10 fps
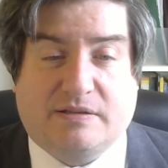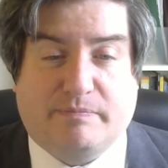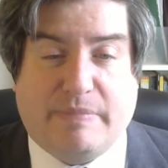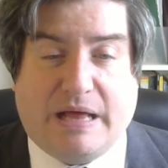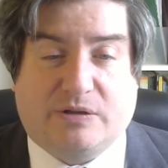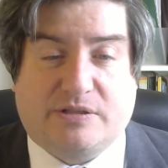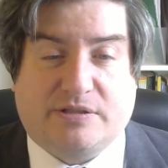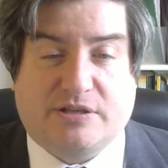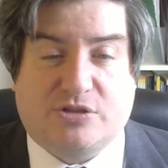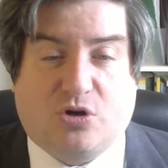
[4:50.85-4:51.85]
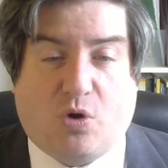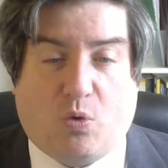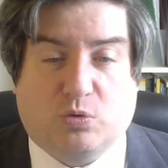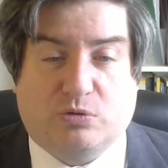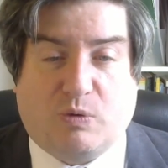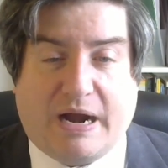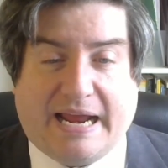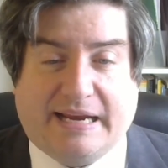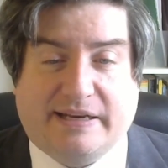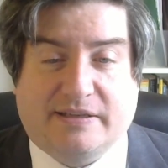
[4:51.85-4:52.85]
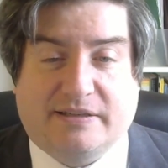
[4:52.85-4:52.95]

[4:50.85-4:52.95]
melt into cold rain.